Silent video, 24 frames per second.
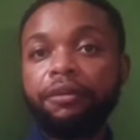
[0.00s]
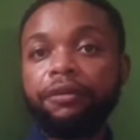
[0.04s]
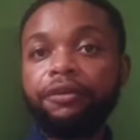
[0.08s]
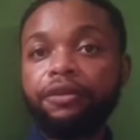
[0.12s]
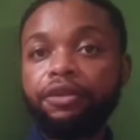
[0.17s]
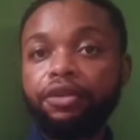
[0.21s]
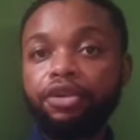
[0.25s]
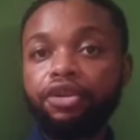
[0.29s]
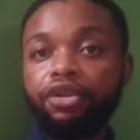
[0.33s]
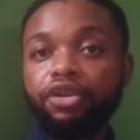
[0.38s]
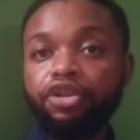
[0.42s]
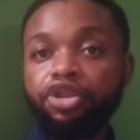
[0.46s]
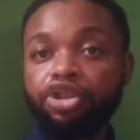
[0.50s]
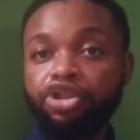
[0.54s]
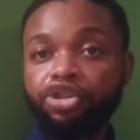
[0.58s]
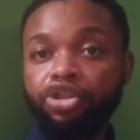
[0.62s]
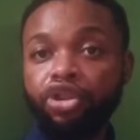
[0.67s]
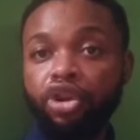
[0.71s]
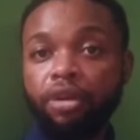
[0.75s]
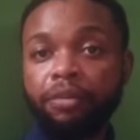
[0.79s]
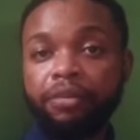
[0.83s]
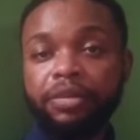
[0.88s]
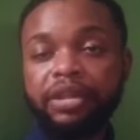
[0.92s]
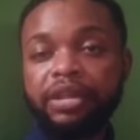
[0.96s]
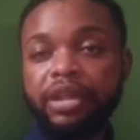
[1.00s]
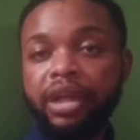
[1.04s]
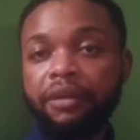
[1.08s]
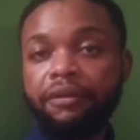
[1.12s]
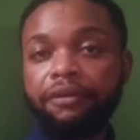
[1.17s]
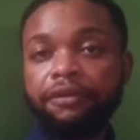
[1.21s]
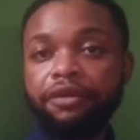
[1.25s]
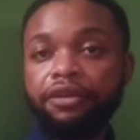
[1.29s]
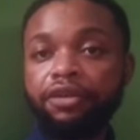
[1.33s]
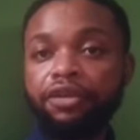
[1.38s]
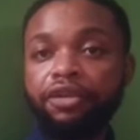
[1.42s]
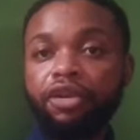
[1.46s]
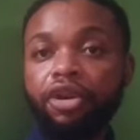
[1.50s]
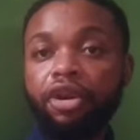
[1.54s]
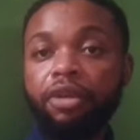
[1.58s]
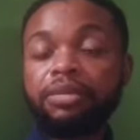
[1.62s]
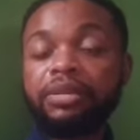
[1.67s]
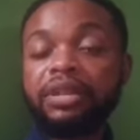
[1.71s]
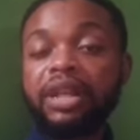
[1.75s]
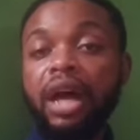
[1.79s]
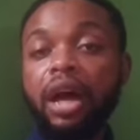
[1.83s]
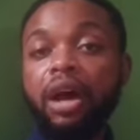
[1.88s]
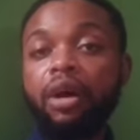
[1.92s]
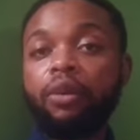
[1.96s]
food shrubs and food
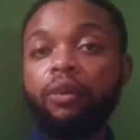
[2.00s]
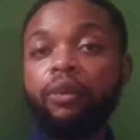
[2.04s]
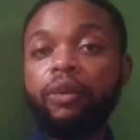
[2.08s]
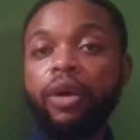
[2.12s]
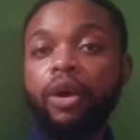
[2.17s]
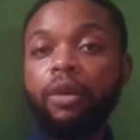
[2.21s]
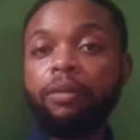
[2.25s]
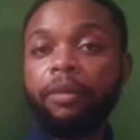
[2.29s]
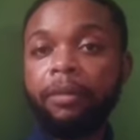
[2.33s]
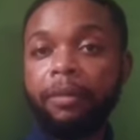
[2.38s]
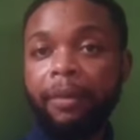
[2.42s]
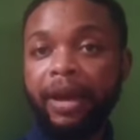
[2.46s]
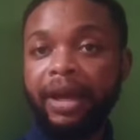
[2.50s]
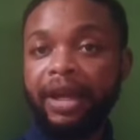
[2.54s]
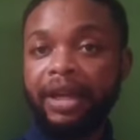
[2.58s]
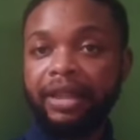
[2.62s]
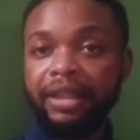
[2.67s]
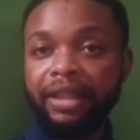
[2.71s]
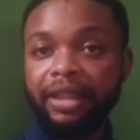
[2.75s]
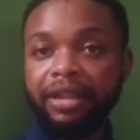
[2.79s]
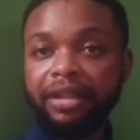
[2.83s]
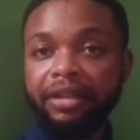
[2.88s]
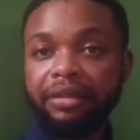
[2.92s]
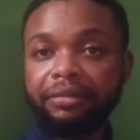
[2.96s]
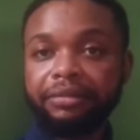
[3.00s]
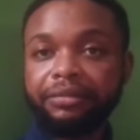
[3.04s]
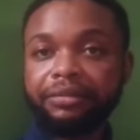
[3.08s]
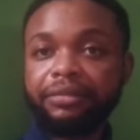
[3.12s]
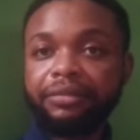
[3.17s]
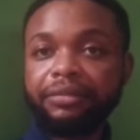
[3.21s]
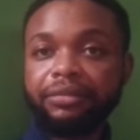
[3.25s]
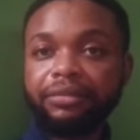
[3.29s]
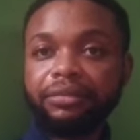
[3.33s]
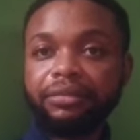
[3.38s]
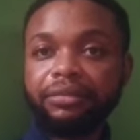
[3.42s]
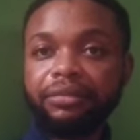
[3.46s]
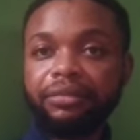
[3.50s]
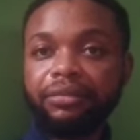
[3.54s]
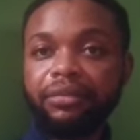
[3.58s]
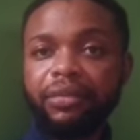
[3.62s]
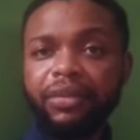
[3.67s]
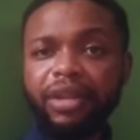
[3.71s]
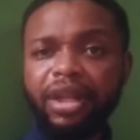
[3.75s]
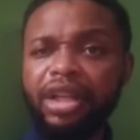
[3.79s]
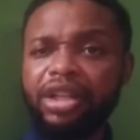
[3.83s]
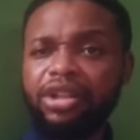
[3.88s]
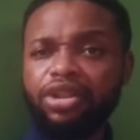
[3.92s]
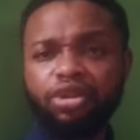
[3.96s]
crops are well propagated.
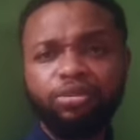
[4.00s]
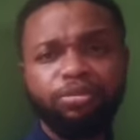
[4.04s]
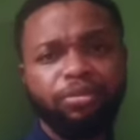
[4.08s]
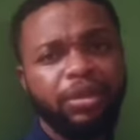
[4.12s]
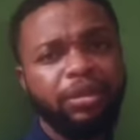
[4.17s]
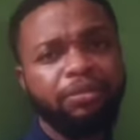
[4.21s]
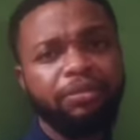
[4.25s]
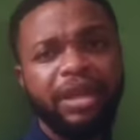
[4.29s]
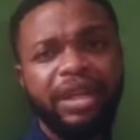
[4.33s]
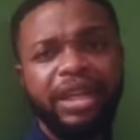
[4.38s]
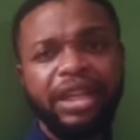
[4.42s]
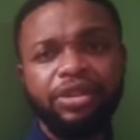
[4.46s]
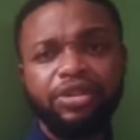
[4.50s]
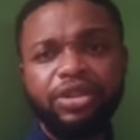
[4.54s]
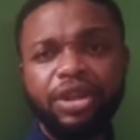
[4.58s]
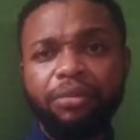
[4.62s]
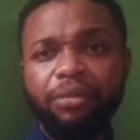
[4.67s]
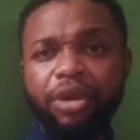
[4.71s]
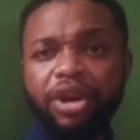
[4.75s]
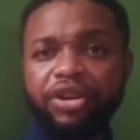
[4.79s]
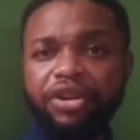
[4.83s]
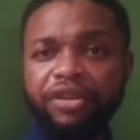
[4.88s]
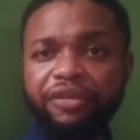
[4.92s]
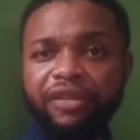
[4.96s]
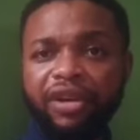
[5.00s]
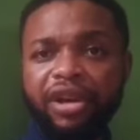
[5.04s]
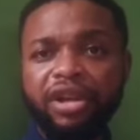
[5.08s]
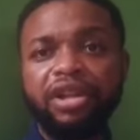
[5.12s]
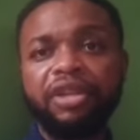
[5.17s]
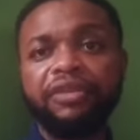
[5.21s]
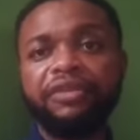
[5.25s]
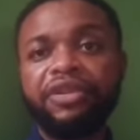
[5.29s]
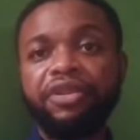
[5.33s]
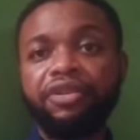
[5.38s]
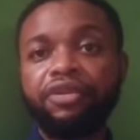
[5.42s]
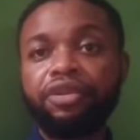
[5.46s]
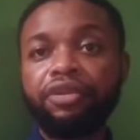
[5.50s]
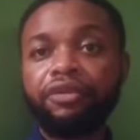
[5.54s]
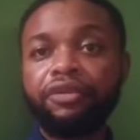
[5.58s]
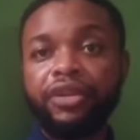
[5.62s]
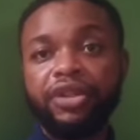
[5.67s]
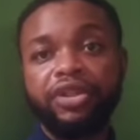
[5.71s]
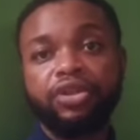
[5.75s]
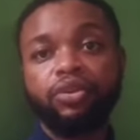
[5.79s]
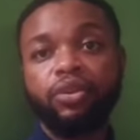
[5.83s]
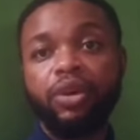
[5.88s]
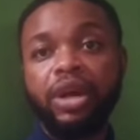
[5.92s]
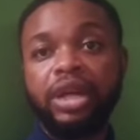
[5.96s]
It could be made into a monetary value if the roof
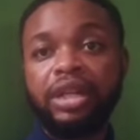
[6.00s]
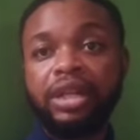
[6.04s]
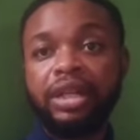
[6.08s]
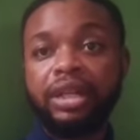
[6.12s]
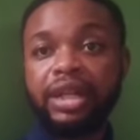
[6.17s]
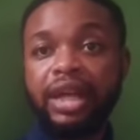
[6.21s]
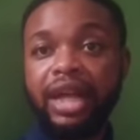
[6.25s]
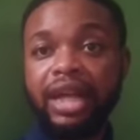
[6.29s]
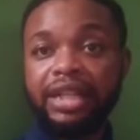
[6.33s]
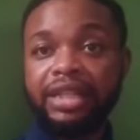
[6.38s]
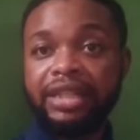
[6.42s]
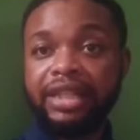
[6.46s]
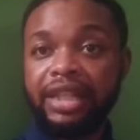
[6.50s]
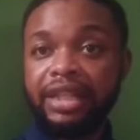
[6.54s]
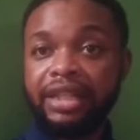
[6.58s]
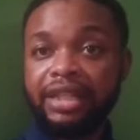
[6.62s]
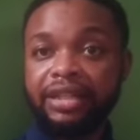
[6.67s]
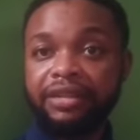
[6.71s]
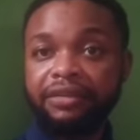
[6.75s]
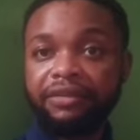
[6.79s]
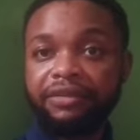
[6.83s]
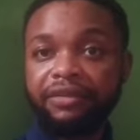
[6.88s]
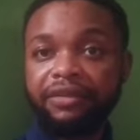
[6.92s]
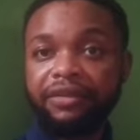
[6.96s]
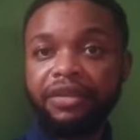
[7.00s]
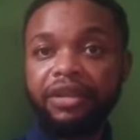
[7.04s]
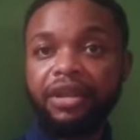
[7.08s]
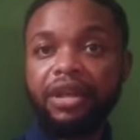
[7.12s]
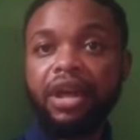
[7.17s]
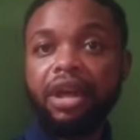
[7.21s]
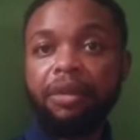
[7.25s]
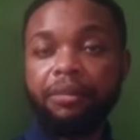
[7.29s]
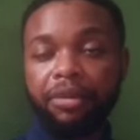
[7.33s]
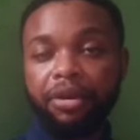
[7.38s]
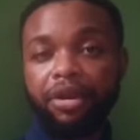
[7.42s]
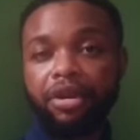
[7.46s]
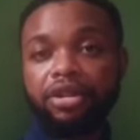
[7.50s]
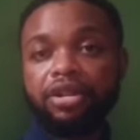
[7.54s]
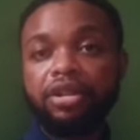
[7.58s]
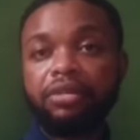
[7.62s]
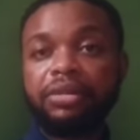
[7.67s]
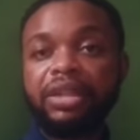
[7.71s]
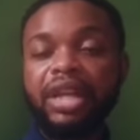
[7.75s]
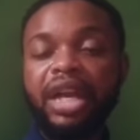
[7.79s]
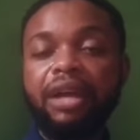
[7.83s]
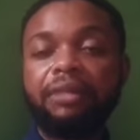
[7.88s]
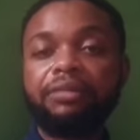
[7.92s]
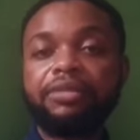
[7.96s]
is quite extensive, because
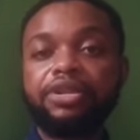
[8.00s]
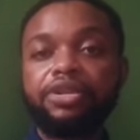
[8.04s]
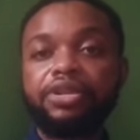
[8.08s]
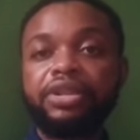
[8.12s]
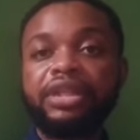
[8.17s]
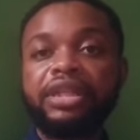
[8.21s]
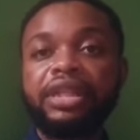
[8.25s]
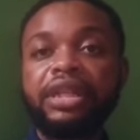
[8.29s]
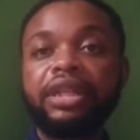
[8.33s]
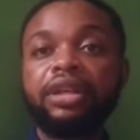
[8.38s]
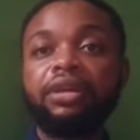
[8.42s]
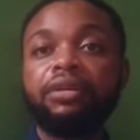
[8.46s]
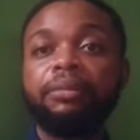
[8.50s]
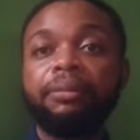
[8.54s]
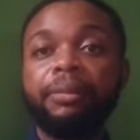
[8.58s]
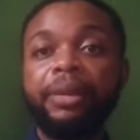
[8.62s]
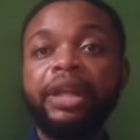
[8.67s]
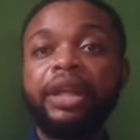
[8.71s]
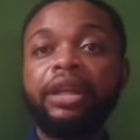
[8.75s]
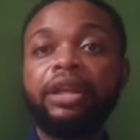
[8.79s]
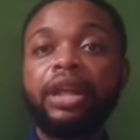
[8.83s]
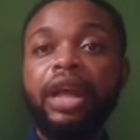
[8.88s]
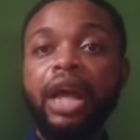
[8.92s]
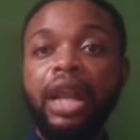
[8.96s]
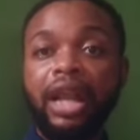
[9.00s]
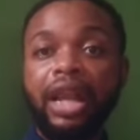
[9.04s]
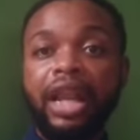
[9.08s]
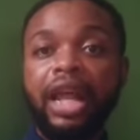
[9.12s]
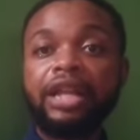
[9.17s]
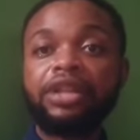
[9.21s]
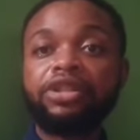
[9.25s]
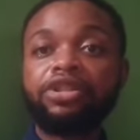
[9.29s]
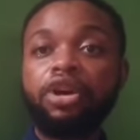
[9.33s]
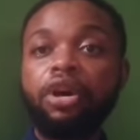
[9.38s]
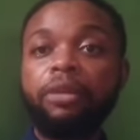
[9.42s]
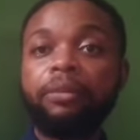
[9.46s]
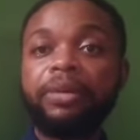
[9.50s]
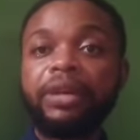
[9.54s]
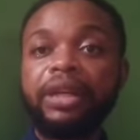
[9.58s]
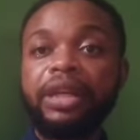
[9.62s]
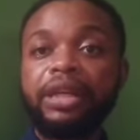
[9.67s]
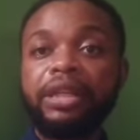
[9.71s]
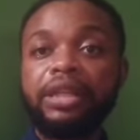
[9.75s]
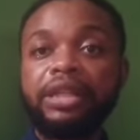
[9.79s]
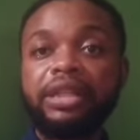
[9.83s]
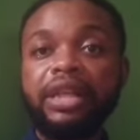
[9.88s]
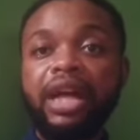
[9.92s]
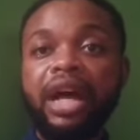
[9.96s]
sometimes you see big and large
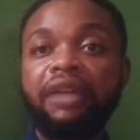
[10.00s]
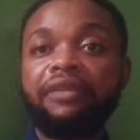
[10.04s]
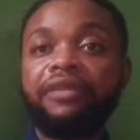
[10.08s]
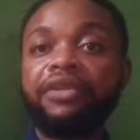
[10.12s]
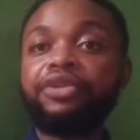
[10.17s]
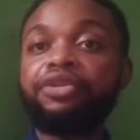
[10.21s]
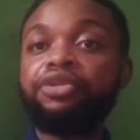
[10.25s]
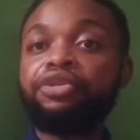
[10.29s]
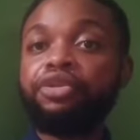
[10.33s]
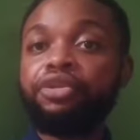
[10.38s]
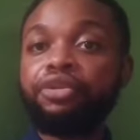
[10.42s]
companies having